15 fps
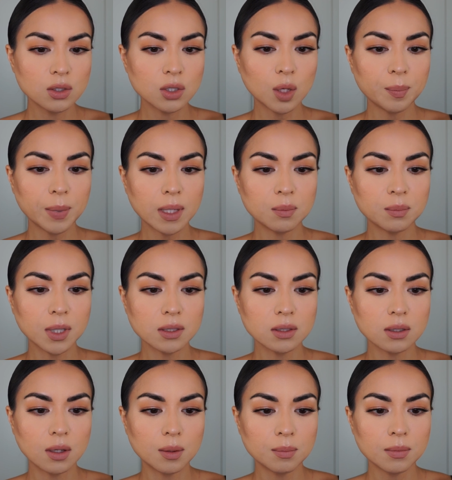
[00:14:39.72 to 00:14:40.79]
Top and
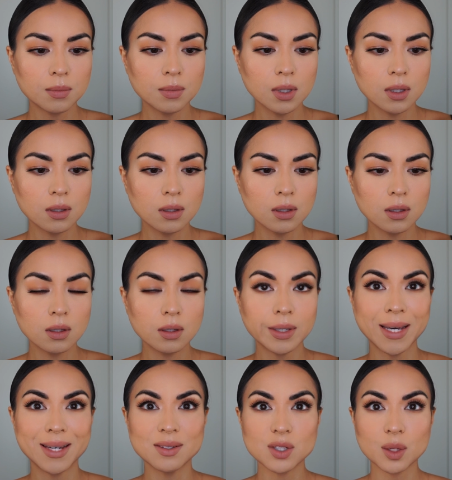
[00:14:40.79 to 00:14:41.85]
Bottom.
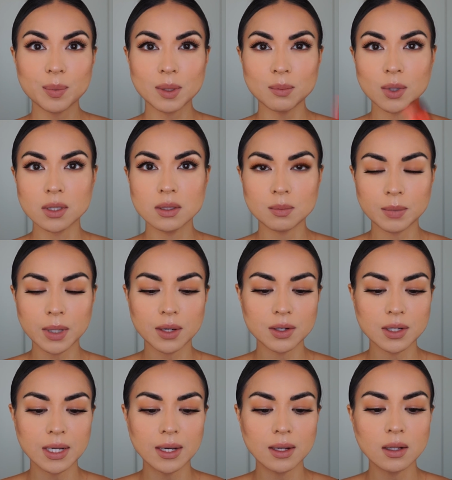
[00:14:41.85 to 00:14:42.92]
Yeah, Top and Bottom by
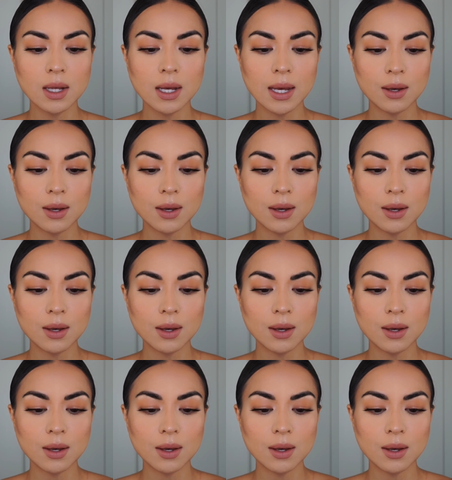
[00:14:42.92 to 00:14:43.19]
Ardell.